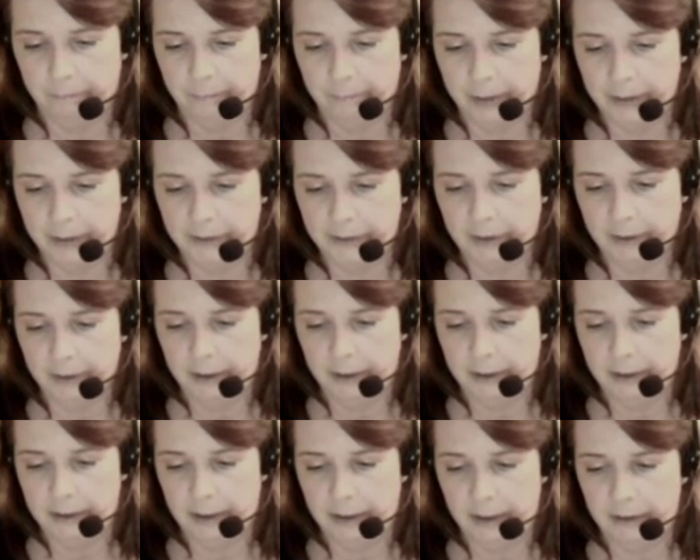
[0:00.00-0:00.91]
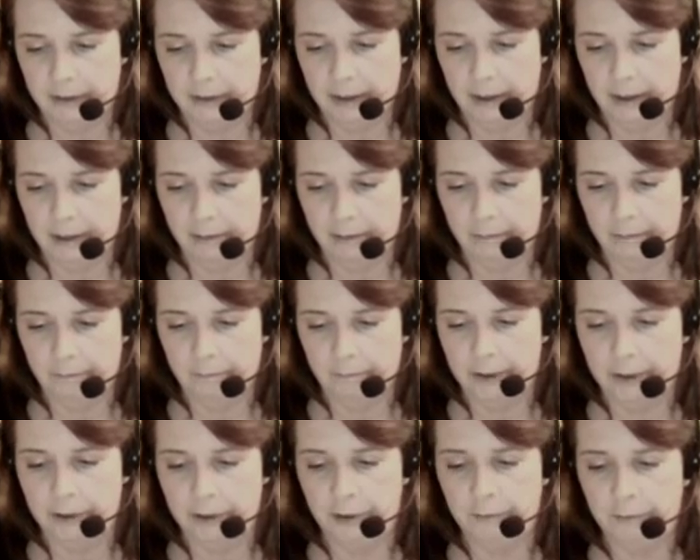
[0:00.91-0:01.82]
basically that
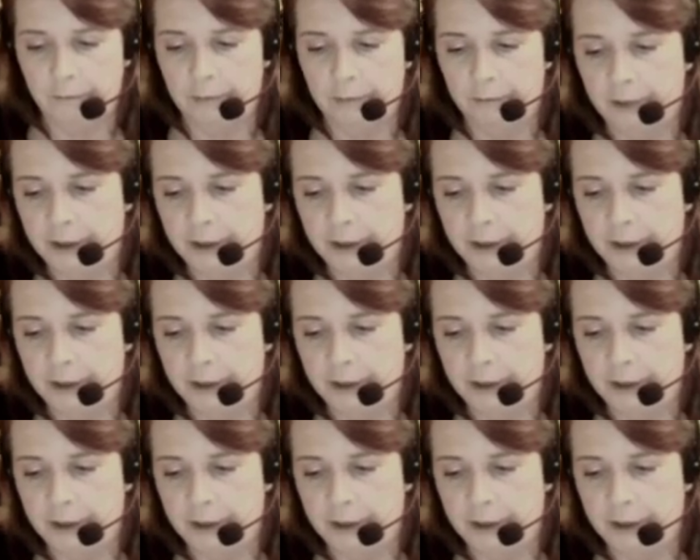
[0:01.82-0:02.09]
when